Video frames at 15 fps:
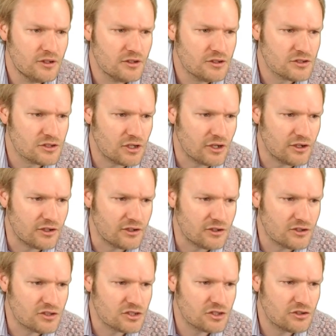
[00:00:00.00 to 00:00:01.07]
So
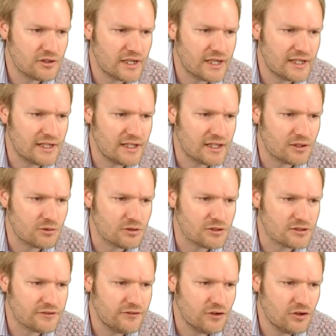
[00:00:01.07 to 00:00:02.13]
2a
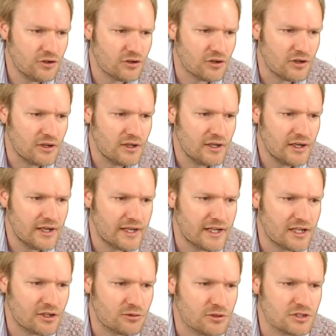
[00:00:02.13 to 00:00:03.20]
equals 4,
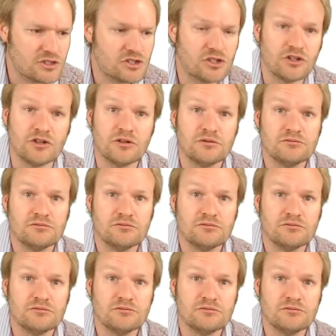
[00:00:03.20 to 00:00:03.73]
a equals 2.